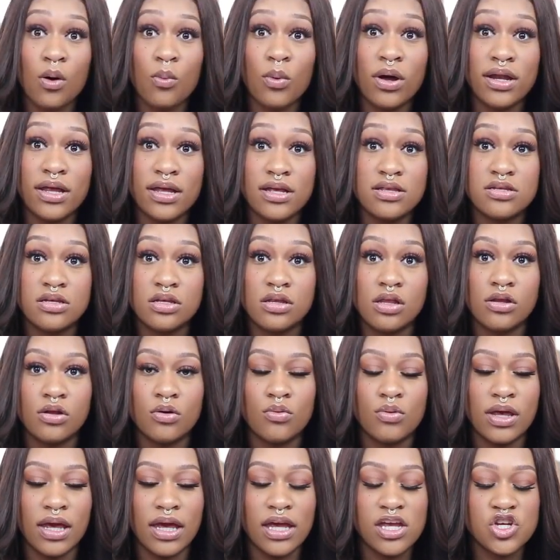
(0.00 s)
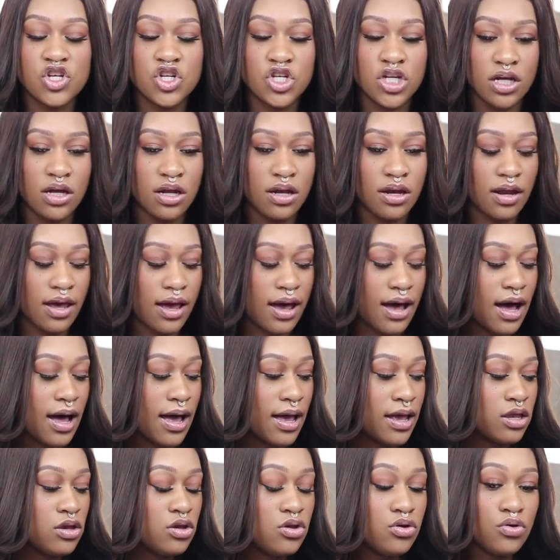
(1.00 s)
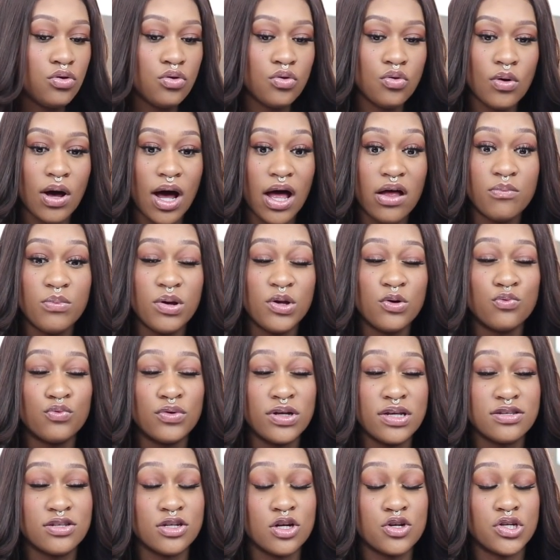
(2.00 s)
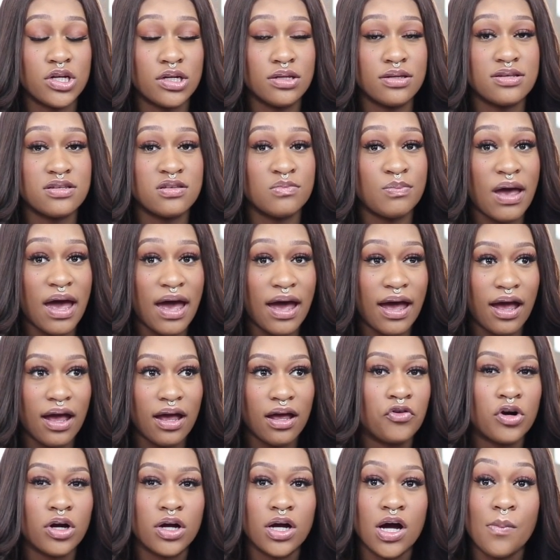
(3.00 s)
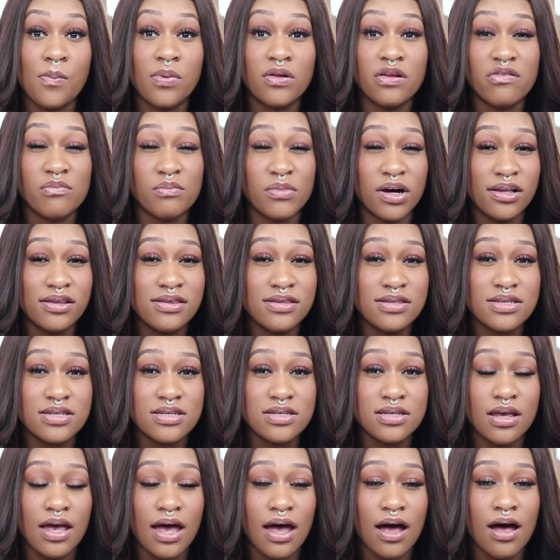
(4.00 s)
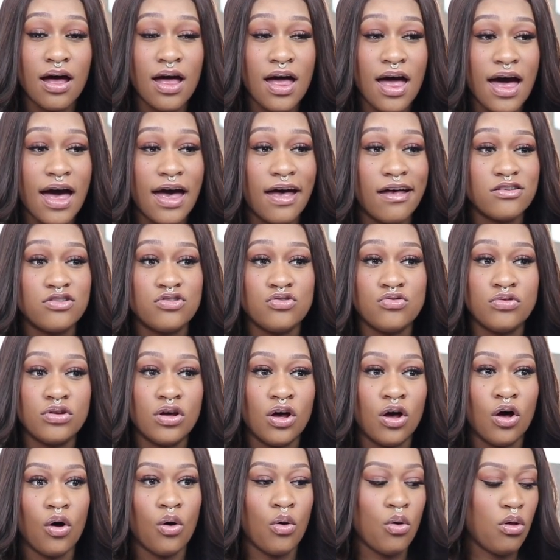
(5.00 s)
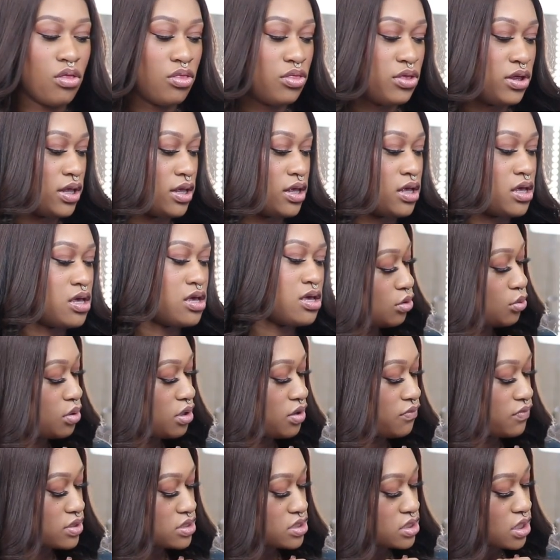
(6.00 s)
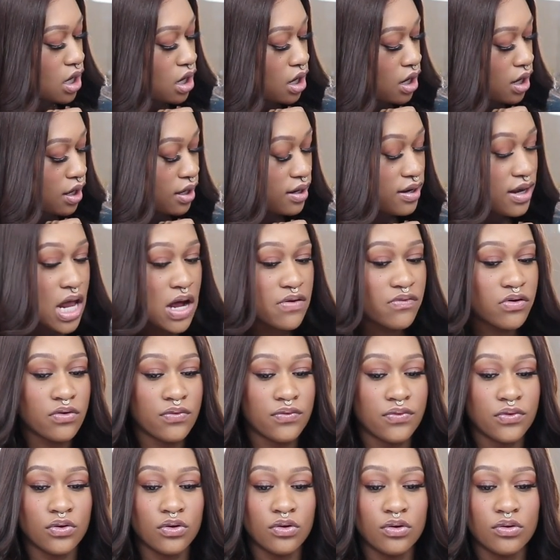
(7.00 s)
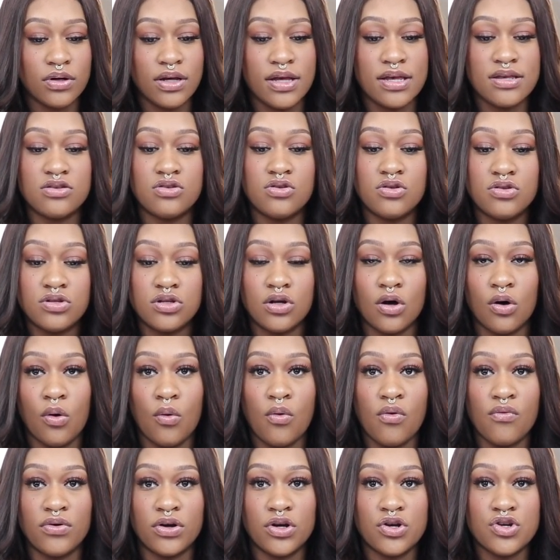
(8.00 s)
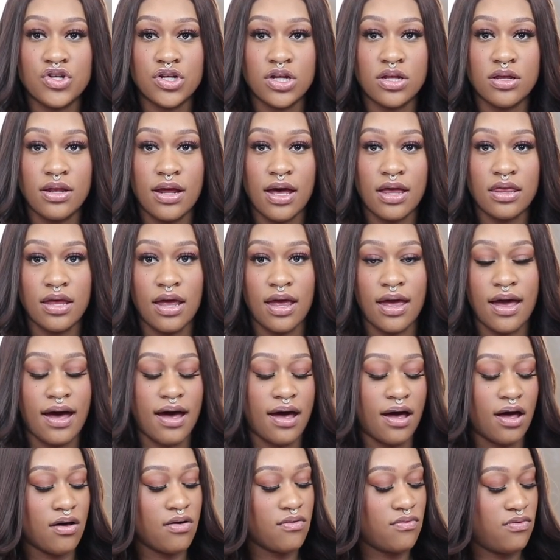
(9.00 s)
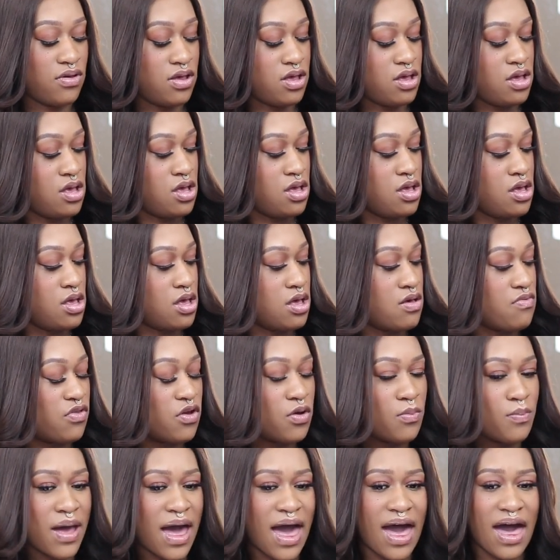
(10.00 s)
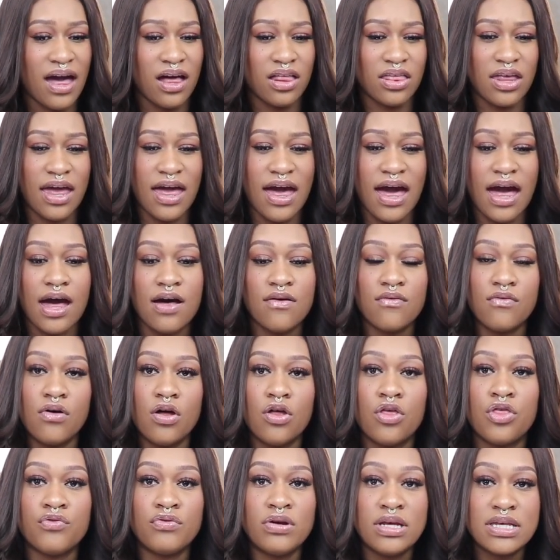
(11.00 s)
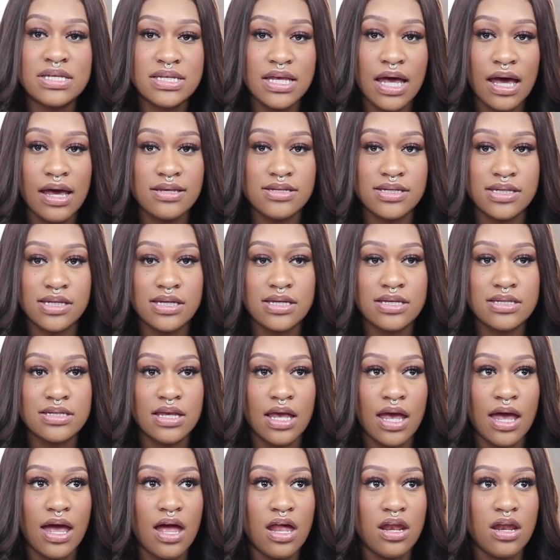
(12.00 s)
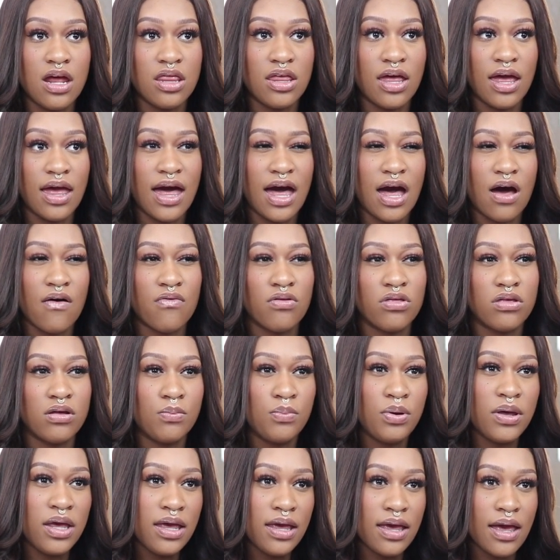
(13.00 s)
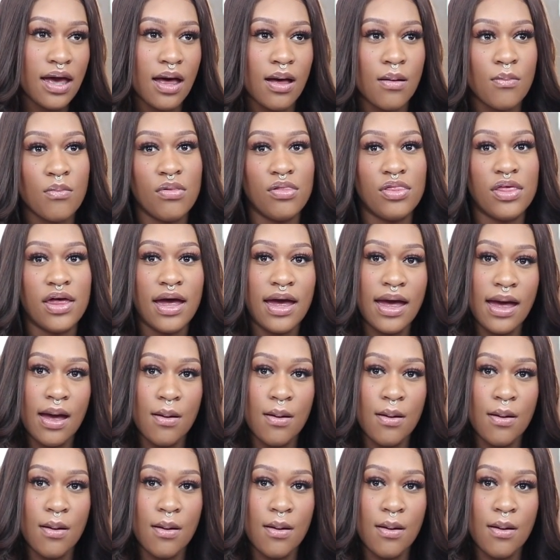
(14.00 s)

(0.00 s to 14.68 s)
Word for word: I went into the location, I knew I've been researching this bag for a couple of months. As you know, the Louis Vuitton Neverfull is the tote version that they have. Their bag, they have 3 sizes, and they have the PM, the